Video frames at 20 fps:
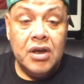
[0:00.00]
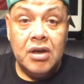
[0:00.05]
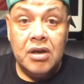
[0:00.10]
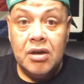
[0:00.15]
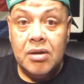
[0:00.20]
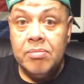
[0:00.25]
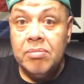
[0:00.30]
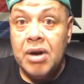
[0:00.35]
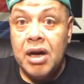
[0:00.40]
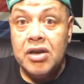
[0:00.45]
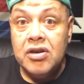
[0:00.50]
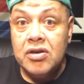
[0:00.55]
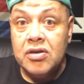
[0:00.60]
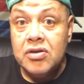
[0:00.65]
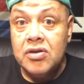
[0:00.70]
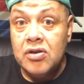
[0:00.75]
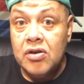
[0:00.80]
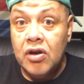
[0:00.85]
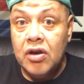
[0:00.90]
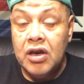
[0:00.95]
uh, by
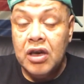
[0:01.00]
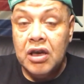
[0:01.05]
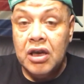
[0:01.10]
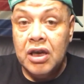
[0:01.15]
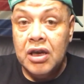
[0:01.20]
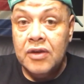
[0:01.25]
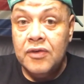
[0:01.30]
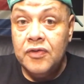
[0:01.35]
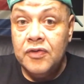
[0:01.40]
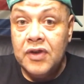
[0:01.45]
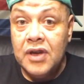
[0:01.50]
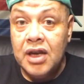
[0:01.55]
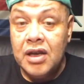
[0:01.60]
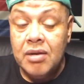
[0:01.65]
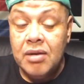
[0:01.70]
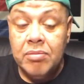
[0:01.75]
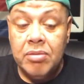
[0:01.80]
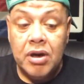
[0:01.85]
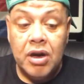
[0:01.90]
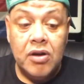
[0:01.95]
just logging in via
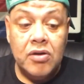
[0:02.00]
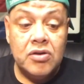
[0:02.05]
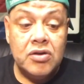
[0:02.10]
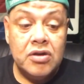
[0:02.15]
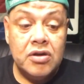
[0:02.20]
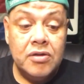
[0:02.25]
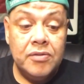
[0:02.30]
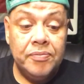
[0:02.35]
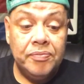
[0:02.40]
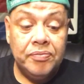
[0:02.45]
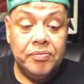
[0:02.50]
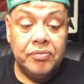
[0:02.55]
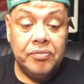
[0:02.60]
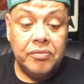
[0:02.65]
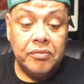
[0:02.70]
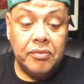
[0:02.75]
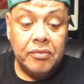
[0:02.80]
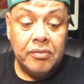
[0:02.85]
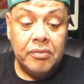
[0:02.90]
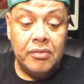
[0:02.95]
the browser
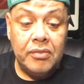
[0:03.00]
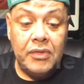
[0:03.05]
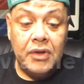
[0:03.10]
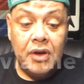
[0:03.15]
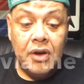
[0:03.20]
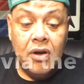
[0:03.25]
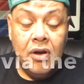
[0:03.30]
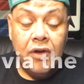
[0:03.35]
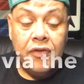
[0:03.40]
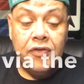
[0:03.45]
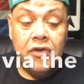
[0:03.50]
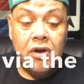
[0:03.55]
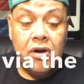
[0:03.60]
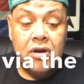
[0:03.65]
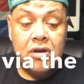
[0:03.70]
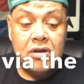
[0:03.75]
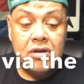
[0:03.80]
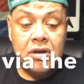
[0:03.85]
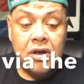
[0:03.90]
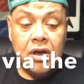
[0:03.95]
of
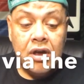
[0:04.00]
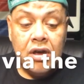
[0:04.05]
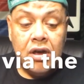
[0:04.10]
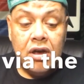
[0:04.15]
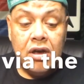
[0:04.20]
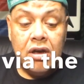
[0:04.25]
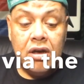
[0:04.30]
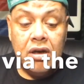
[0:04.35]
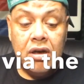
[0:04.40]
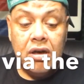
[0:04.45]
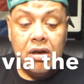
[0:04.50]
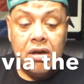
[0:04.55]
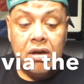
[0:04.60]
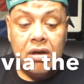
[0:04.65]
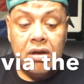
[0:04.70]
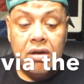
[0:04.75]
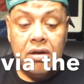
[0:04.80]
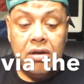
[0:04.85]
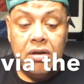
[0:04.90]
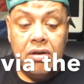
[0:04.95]
course
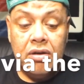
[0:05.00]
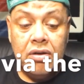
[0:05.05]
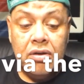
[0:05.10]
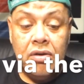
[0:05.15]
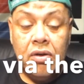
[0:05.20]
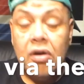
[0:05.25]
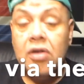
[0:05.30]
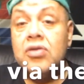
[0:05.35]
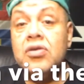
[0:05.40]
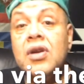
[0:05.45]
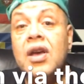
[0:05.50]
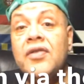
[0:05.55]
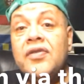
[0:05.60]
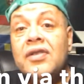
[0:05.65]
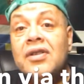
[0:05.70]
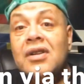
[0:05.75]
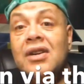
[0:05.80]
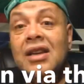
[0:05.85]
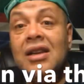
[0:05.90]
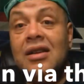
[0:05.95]
uh, you also have
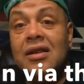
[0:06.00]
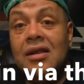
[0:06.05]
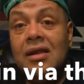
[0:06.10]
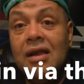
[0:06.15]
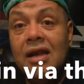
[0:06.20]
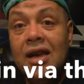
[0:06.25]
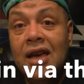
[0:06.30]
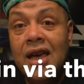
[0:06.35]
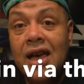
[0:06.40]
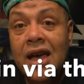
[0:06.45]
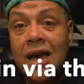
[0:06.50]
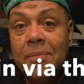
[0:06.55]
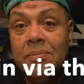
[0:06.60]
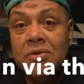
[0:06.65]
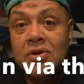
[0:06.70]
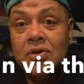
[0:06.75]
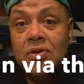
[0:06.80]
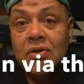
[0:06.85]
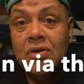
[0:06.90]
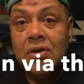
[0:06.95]
a little app
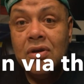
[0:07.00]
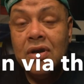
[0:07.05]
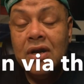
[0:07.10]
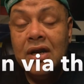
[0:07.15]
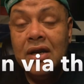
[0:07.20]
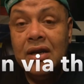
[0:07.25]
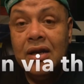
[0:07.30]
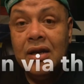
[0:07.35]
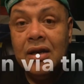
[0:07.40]
store in